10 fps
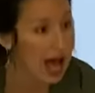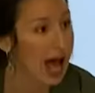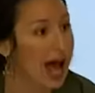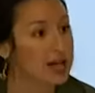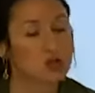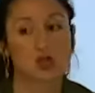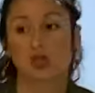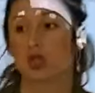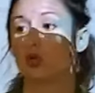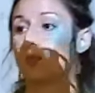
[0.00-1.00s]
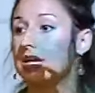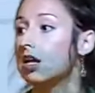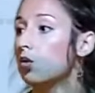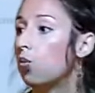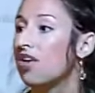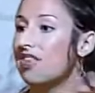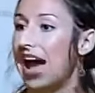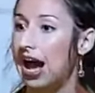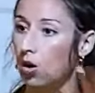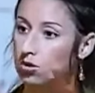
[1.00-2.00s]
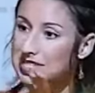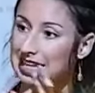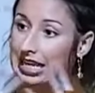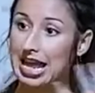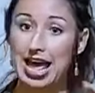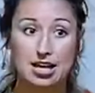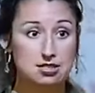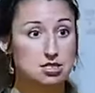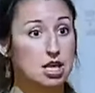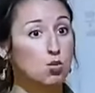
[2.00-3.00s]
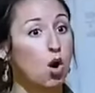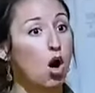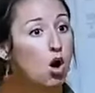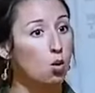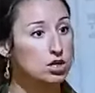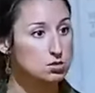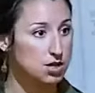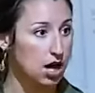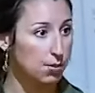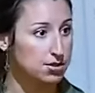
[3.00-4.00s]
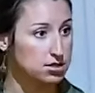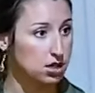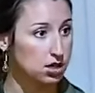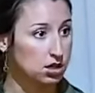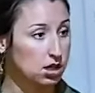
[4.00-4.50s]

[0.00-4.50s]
has to be without an S. They will always be opposite.